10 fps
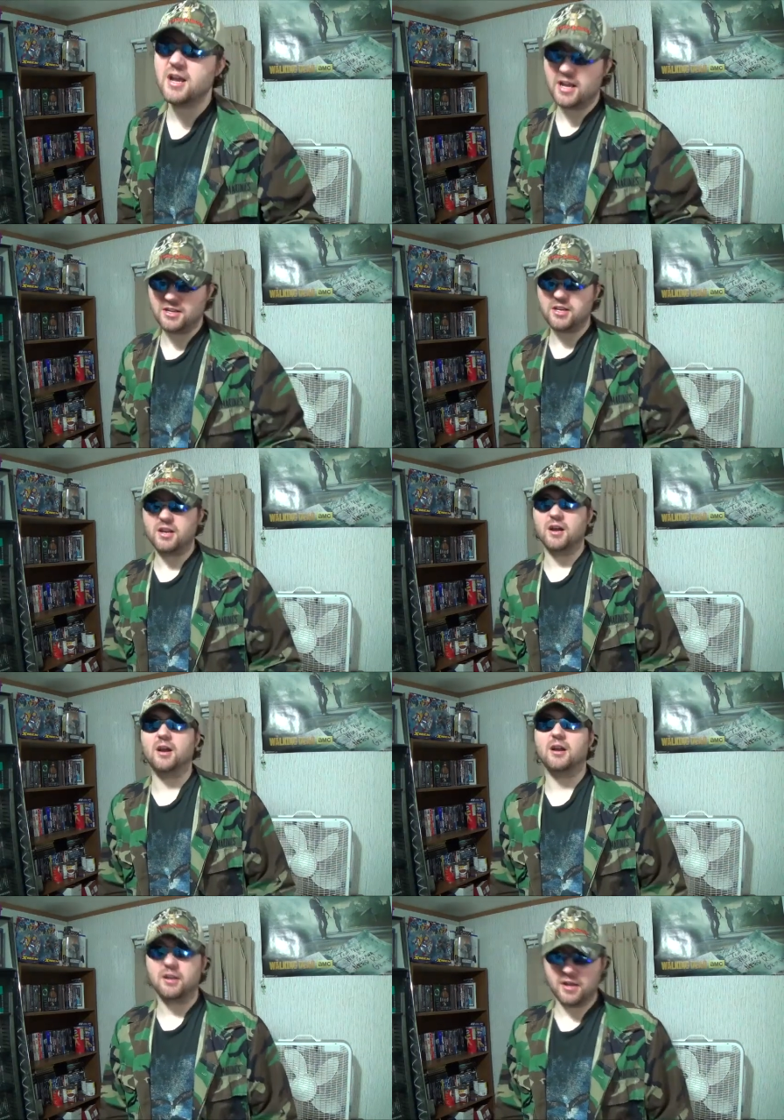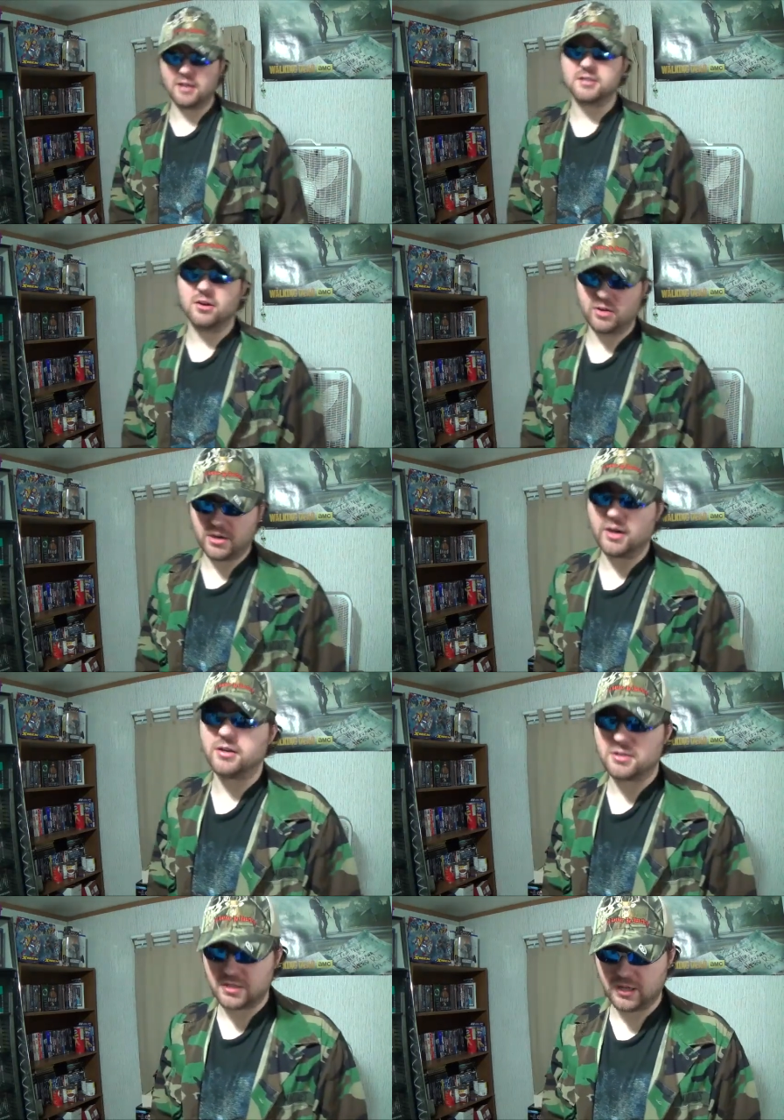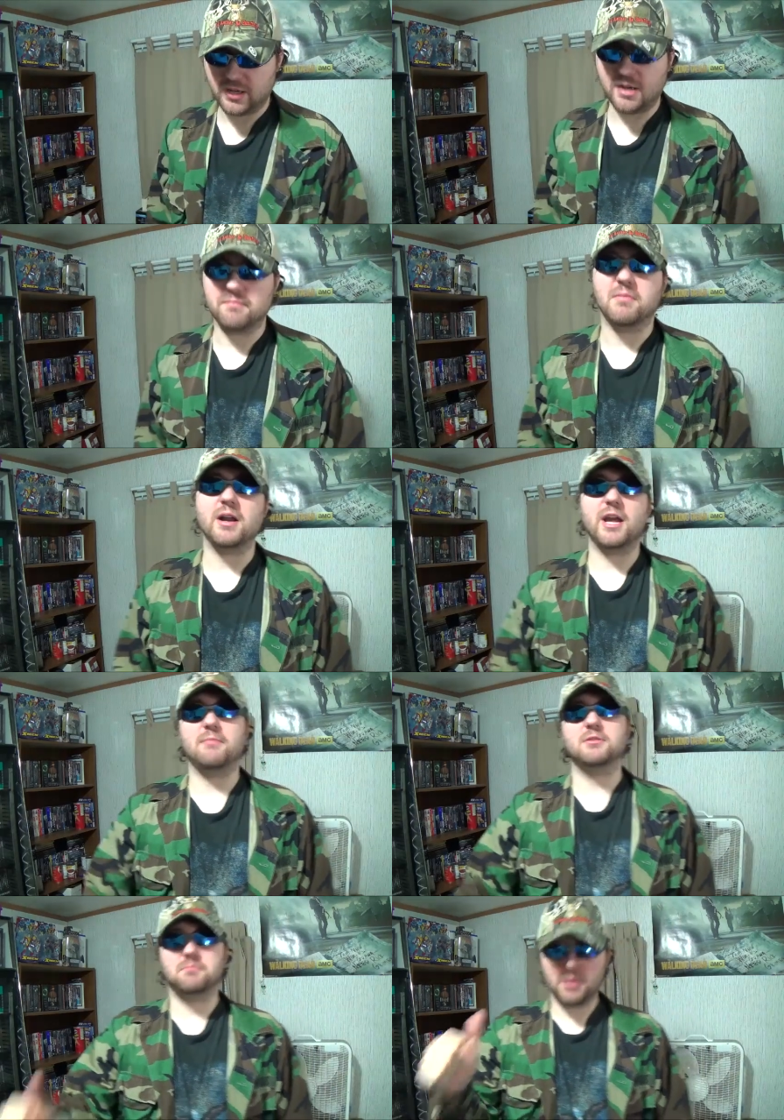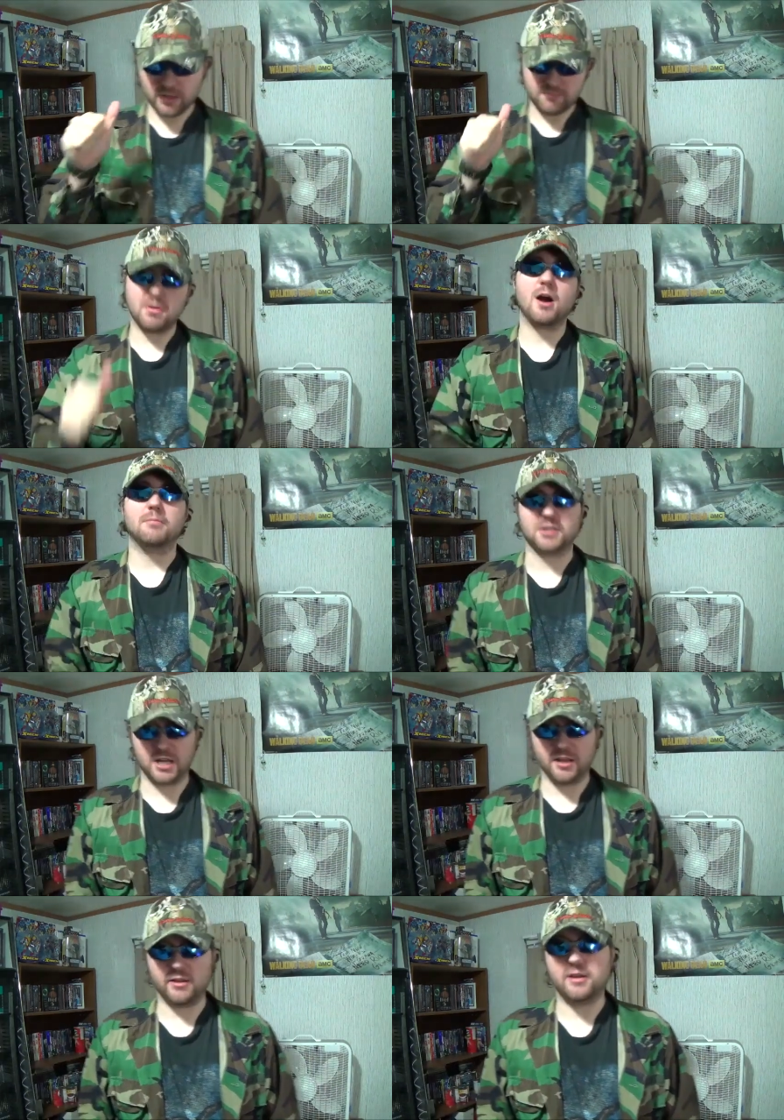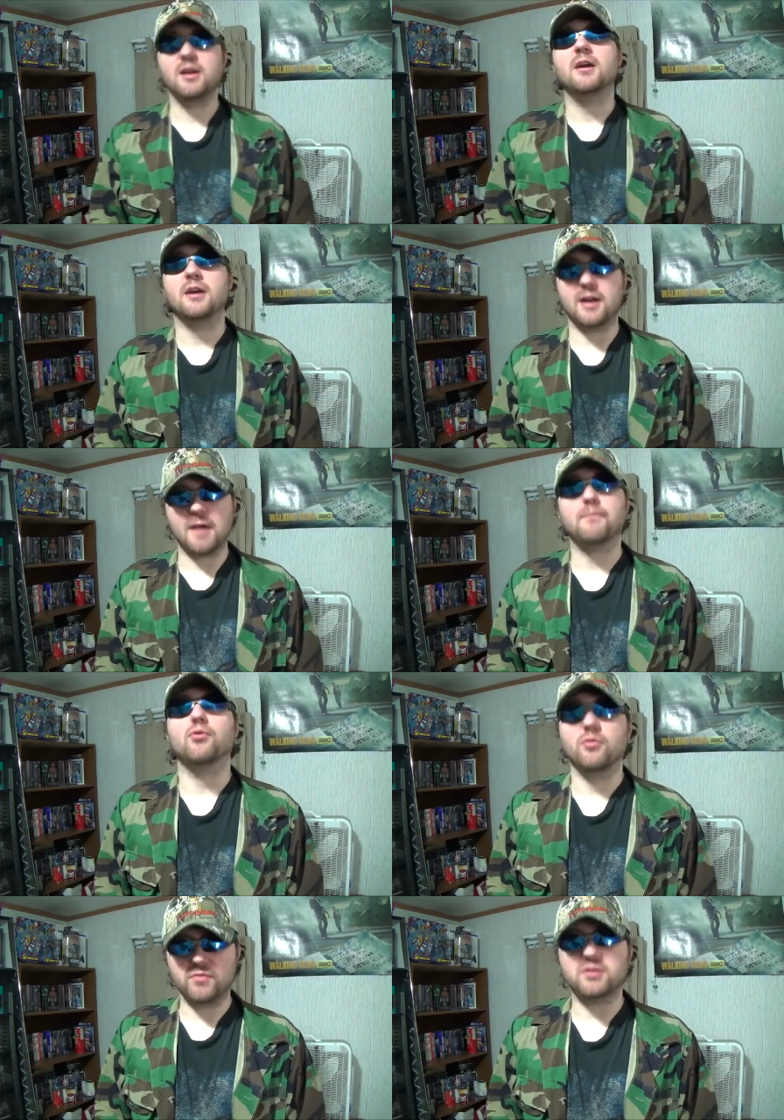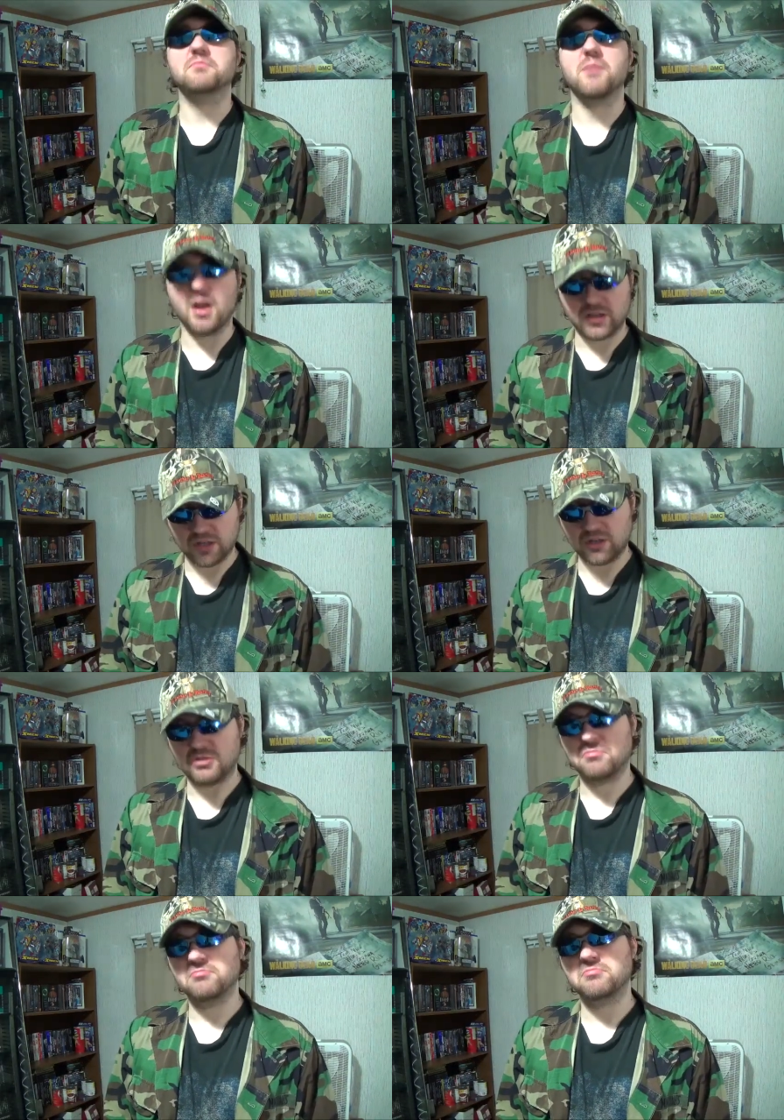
And yeah, and that's all I gotta say. My name is Billy Bob Tanley, and I'll prove this message.